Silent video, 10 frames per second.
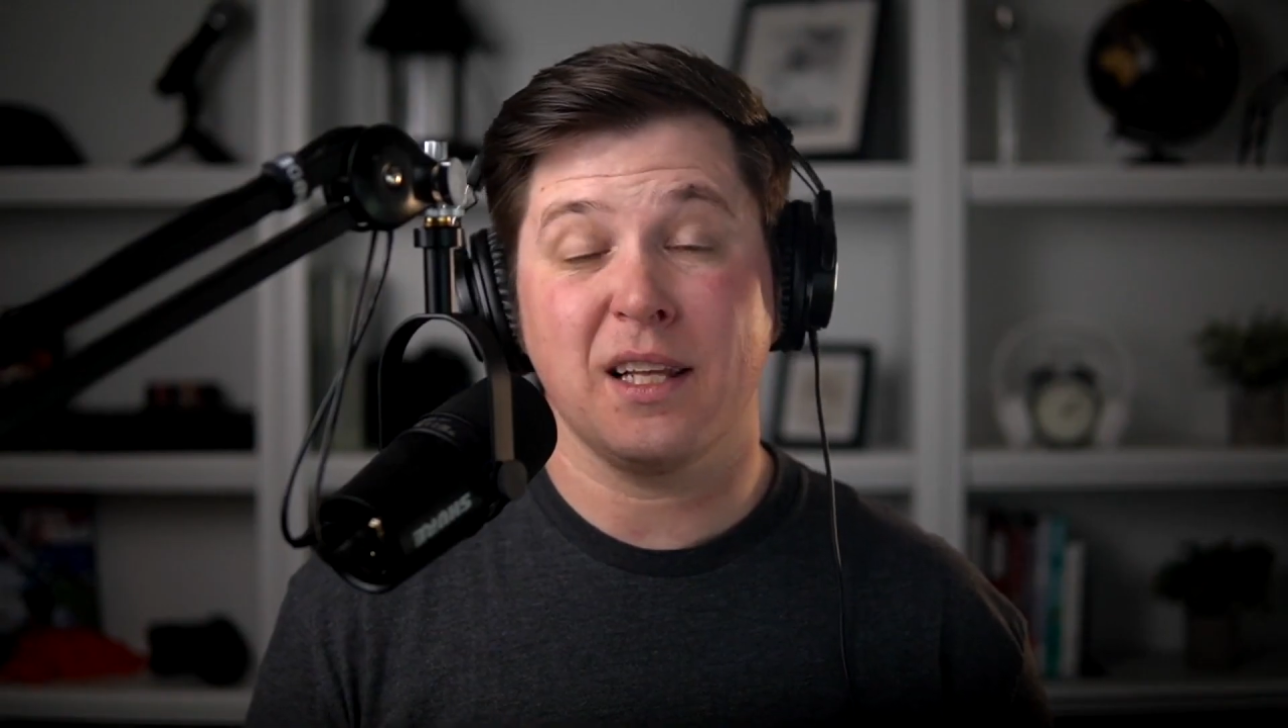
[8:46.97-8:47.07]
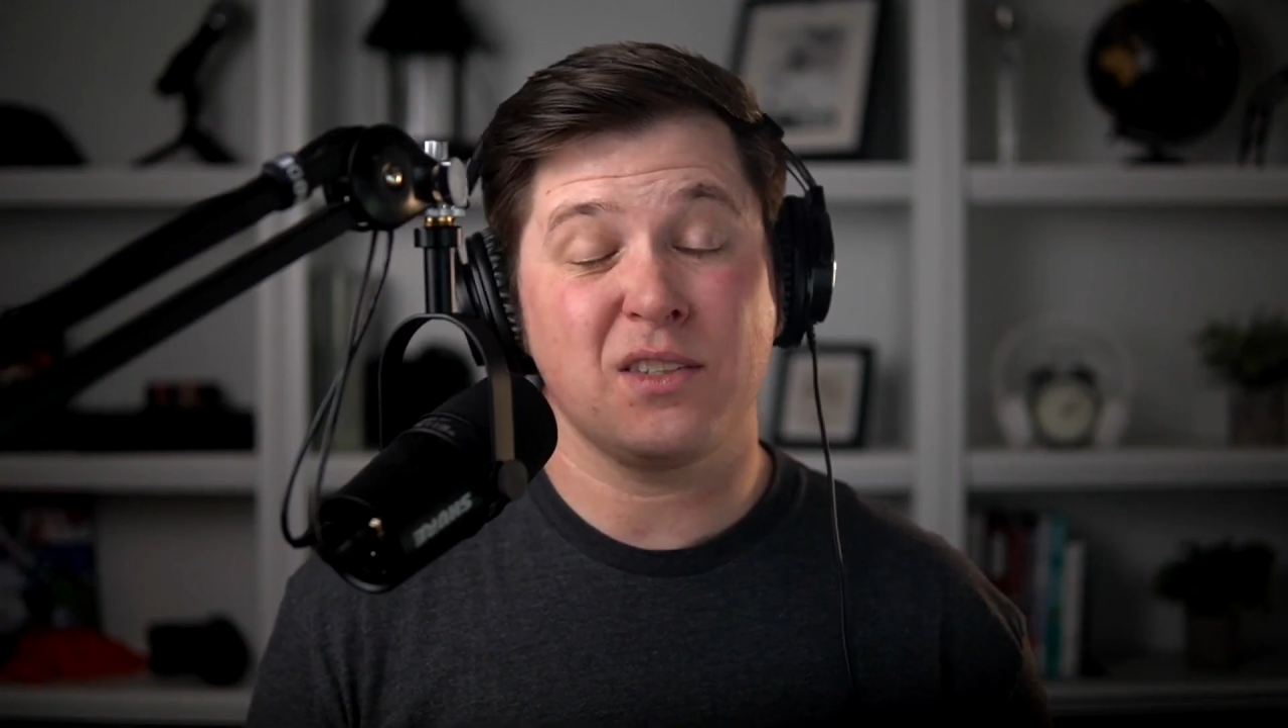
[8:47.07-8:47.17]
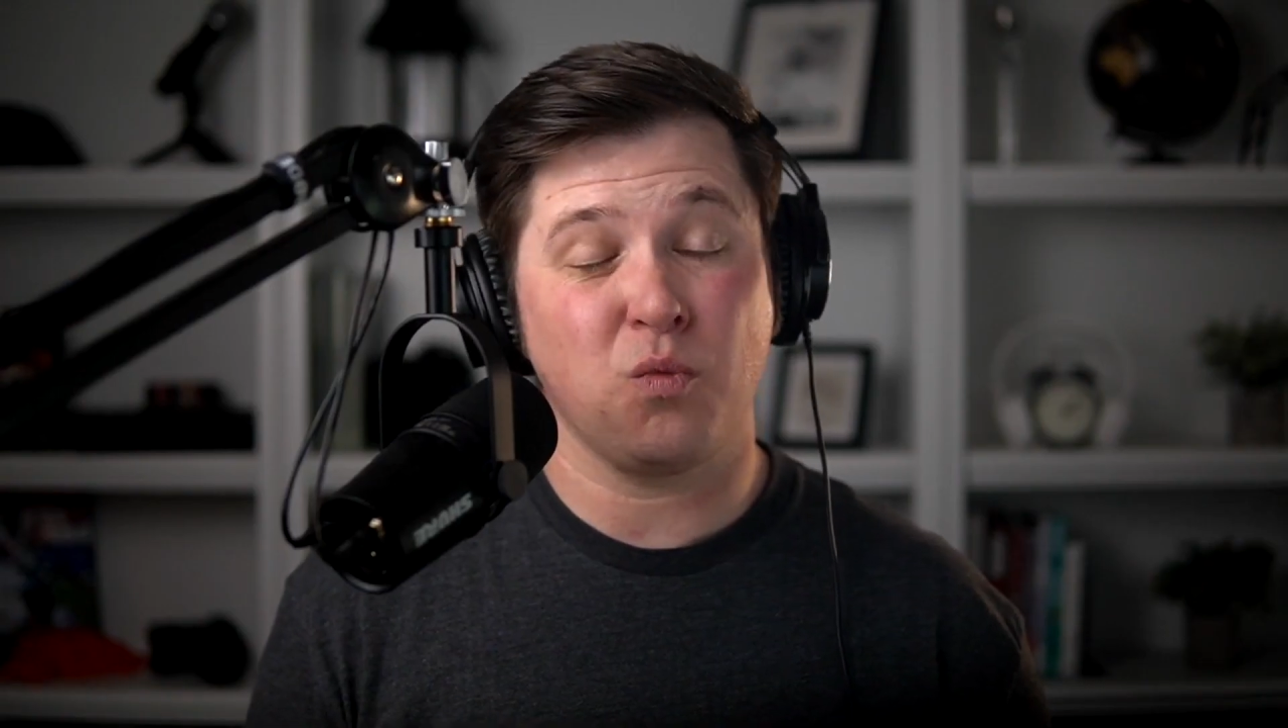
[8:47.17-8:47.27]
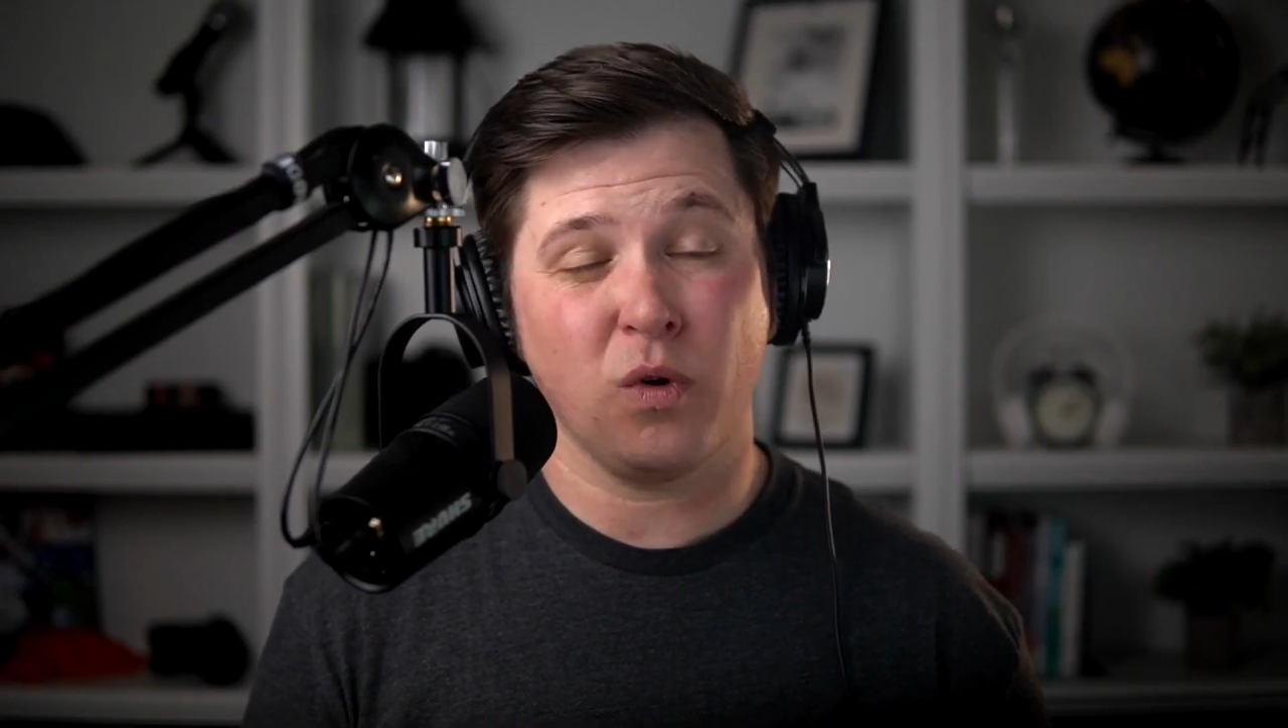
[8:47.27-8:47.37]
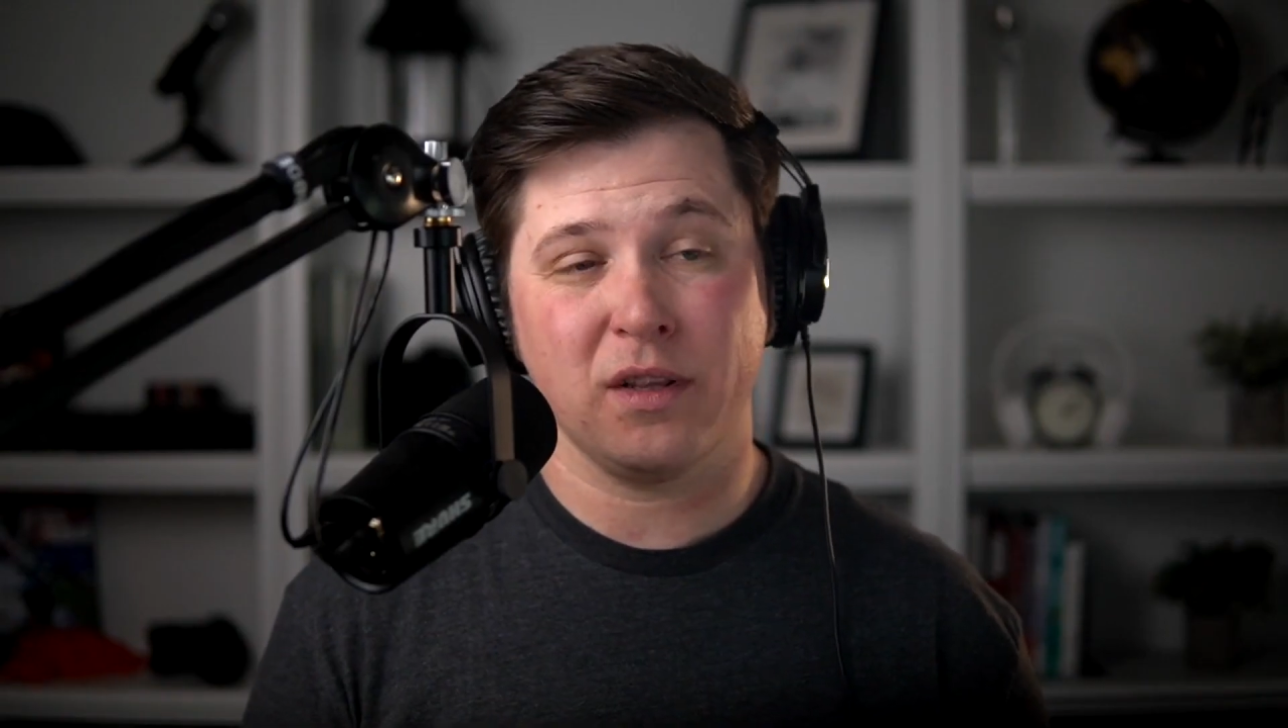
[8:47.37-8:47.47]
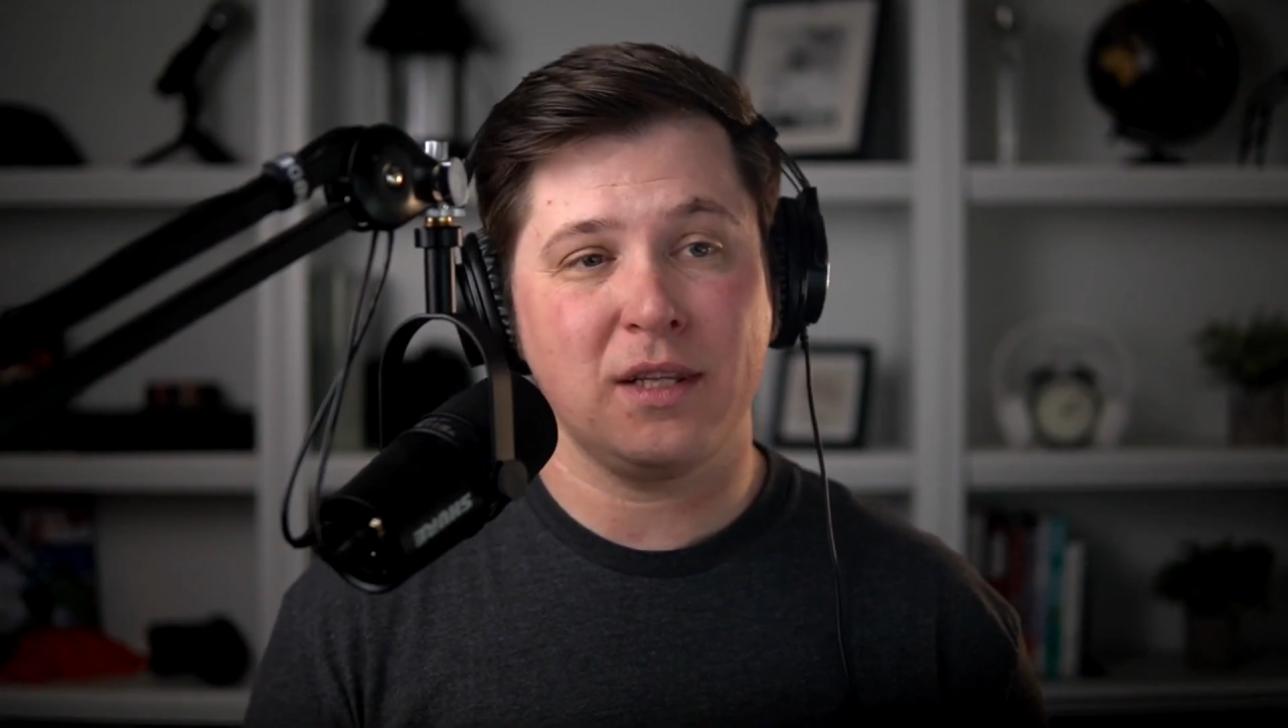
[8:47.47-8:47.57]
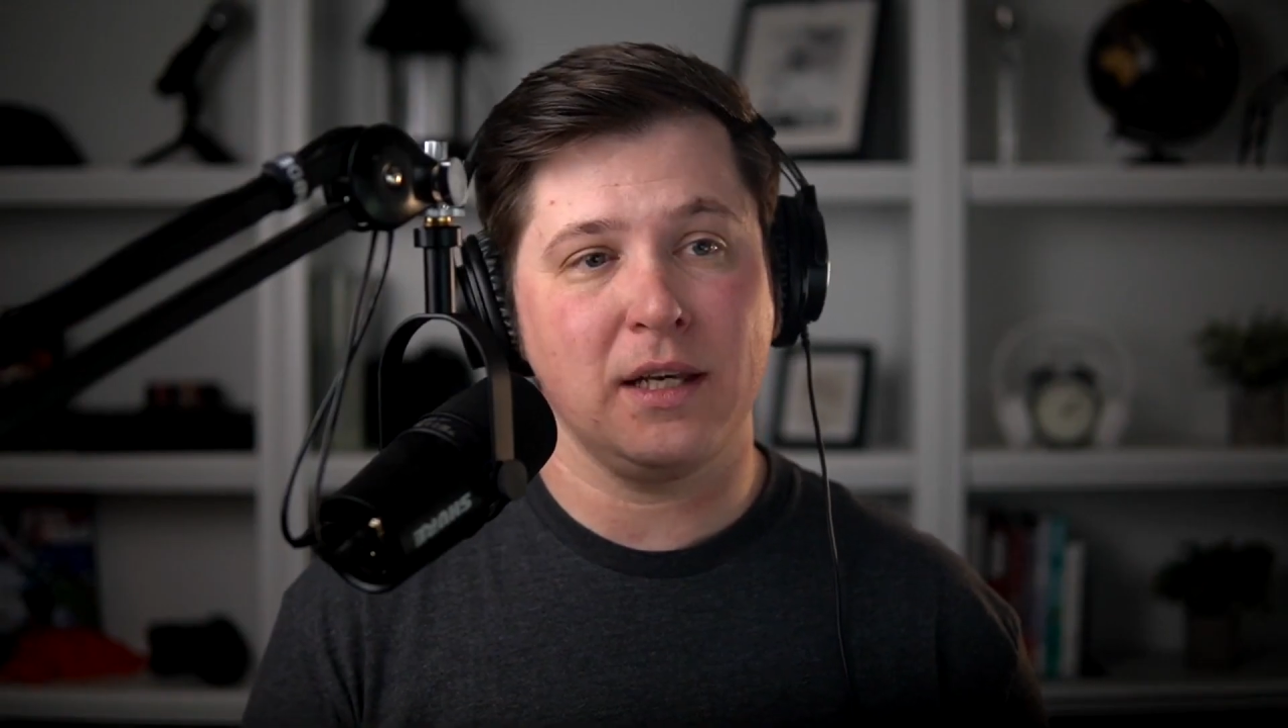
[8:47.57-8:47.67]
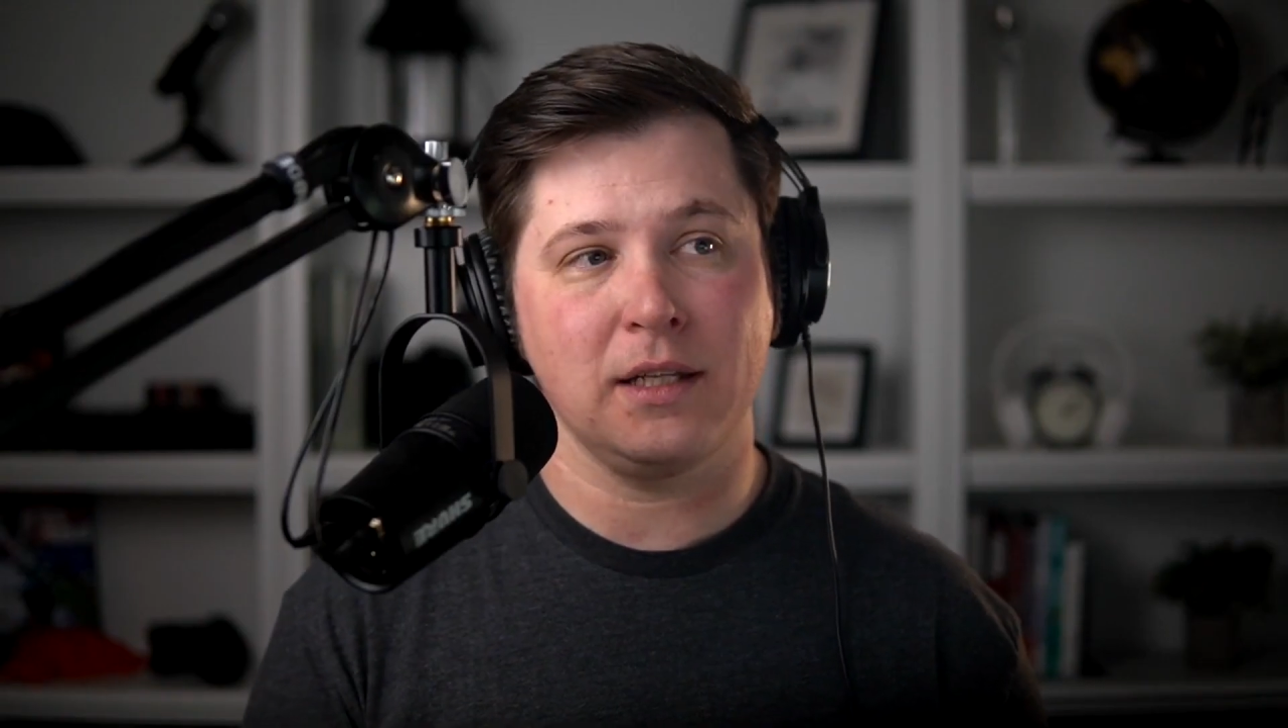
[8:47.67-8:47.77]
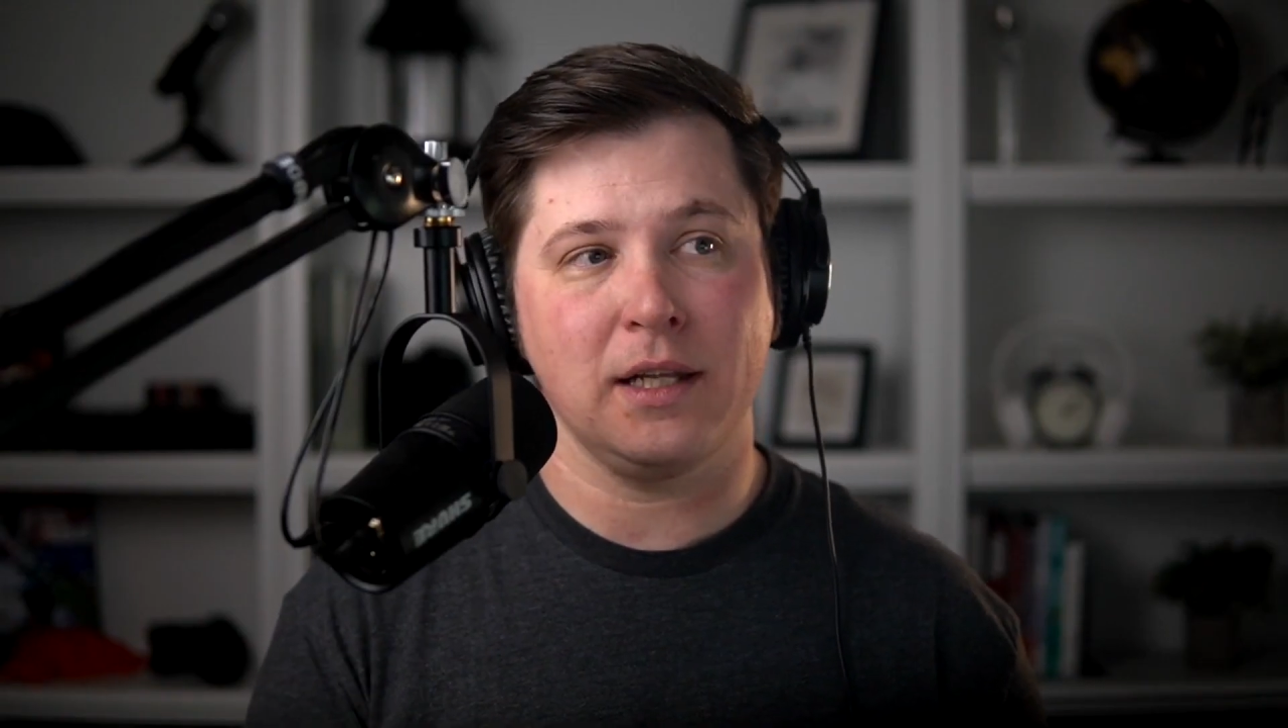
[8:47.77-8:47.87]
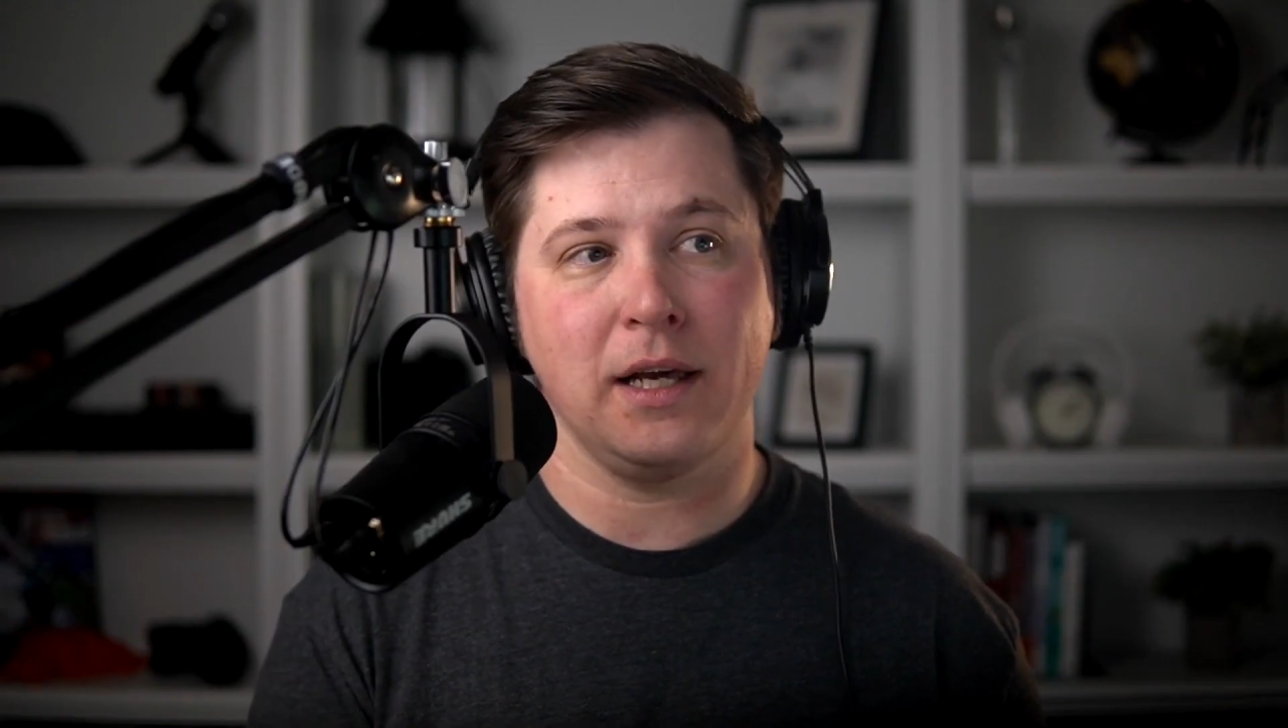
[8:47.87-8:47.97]
that's one
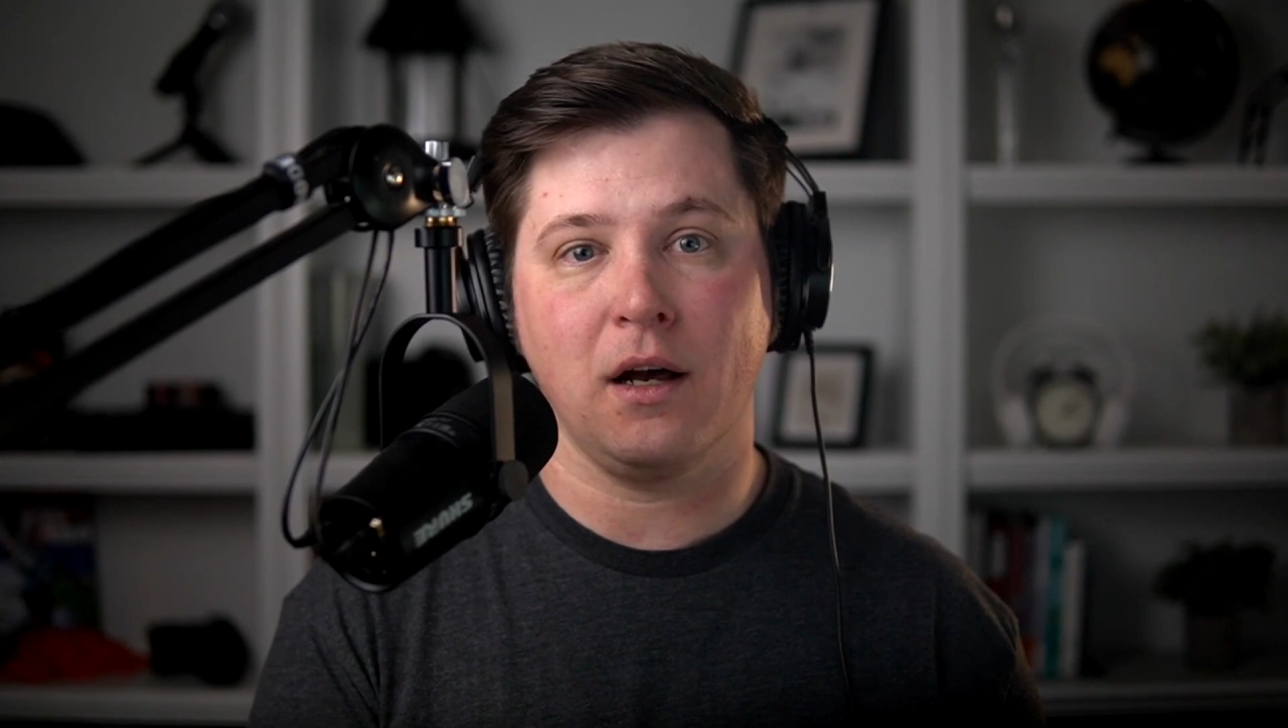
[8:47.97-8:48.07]
thing that